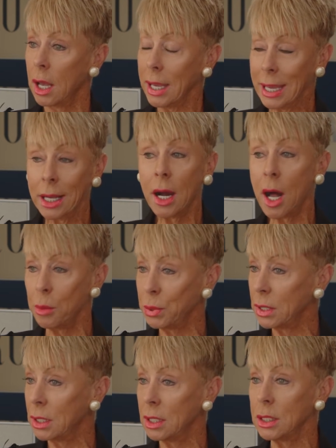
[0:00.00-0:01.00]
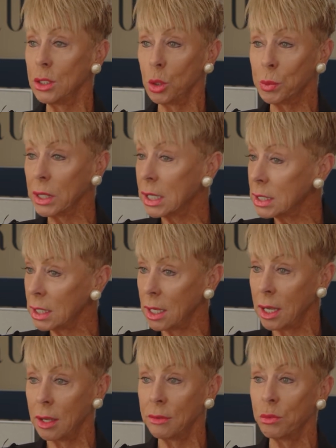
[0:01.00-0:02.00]
incompetent,
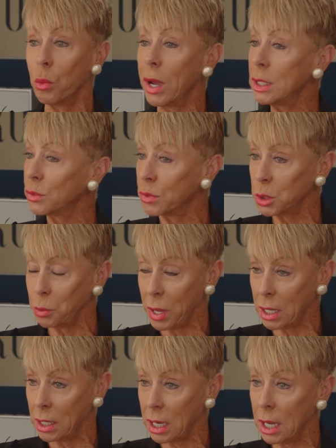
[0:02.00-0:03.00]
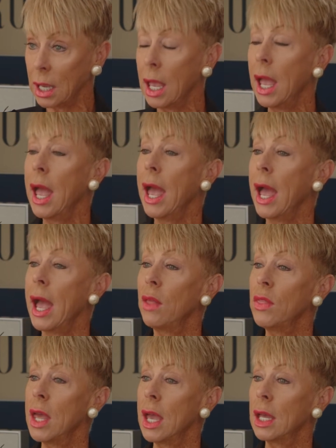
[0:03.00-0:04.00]
duplicative, wasteful spending,
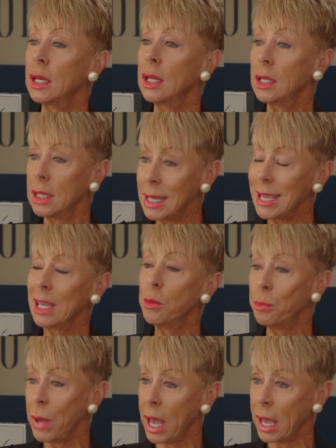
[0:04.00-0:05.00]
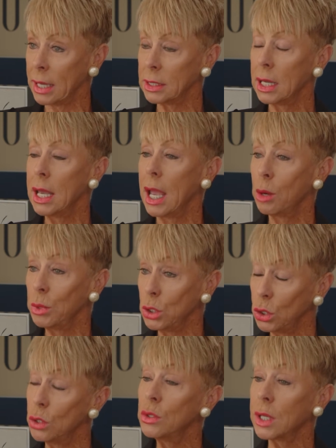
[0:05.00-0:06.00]
and then the impact, and we
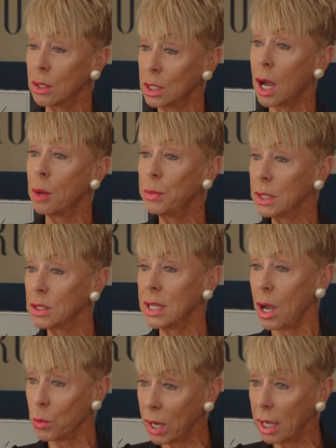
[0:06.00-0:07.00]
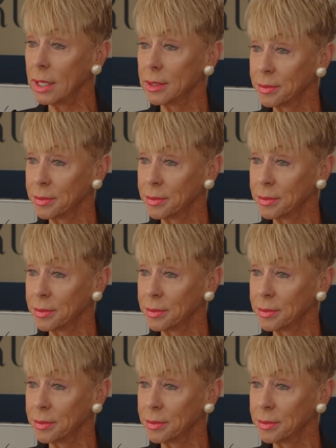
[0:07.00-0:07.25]
choose our topics that way.